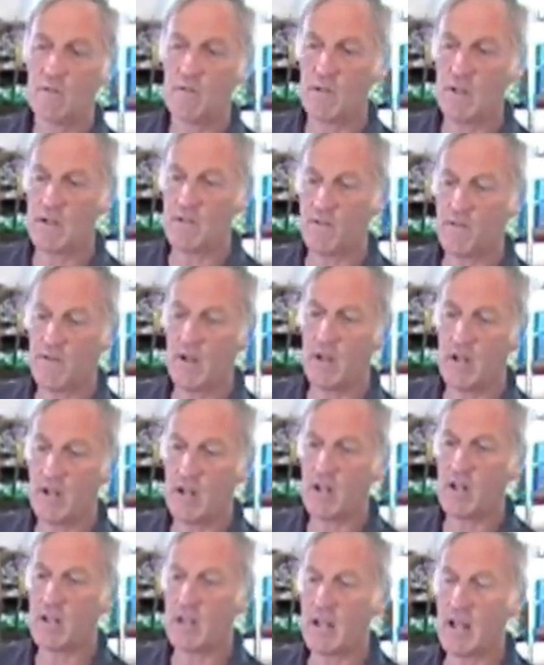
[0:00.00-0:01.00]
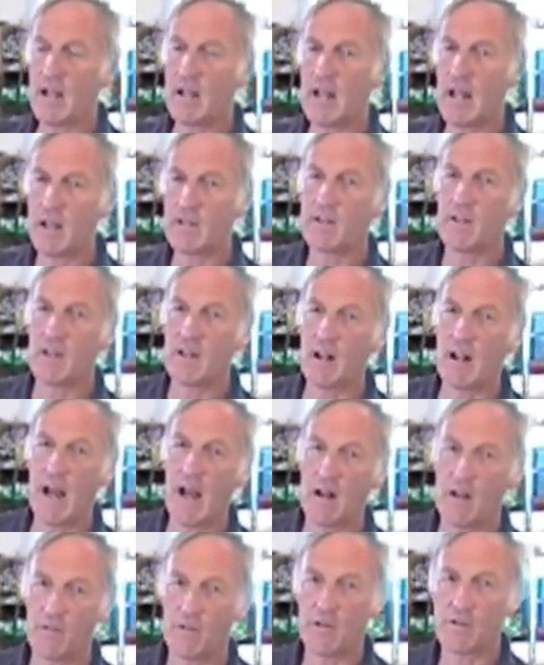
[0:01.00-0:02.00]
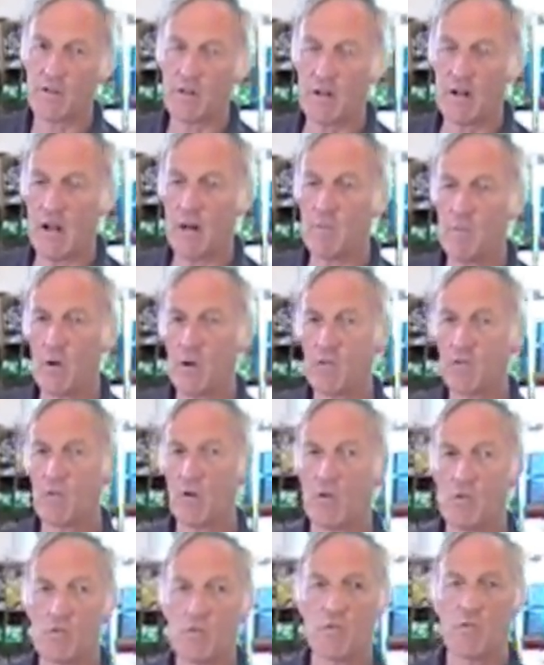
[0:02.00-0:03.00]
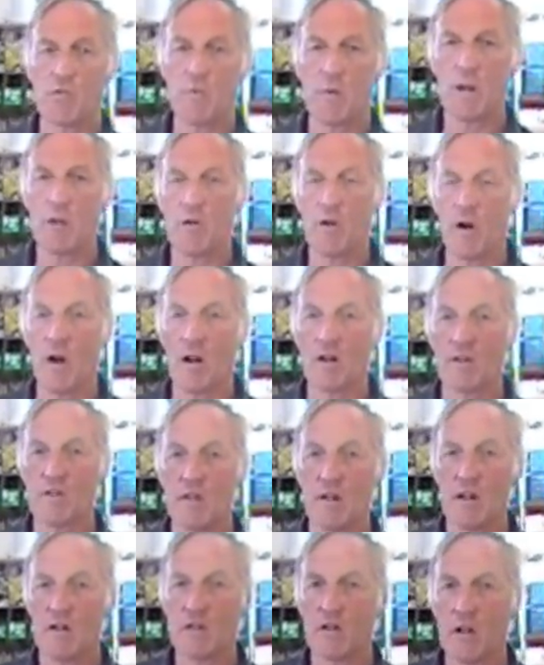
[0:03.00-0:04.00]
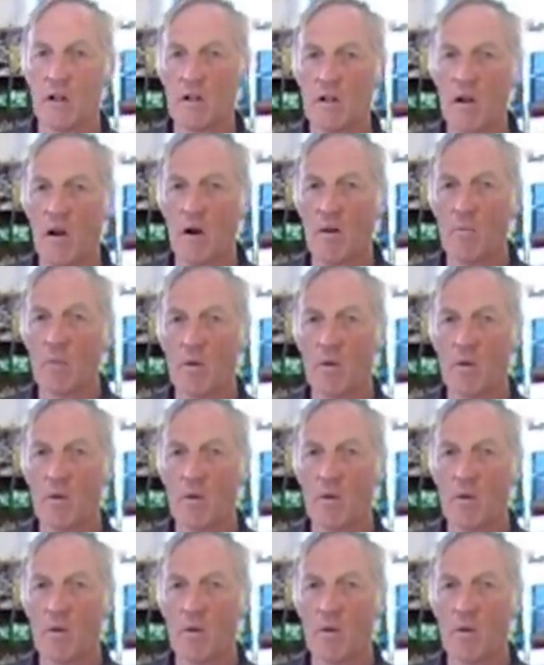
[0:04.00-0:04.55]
With the feeding, you get an extra year out of it. And I'm Jos Rosen from RadioGardenSense.com.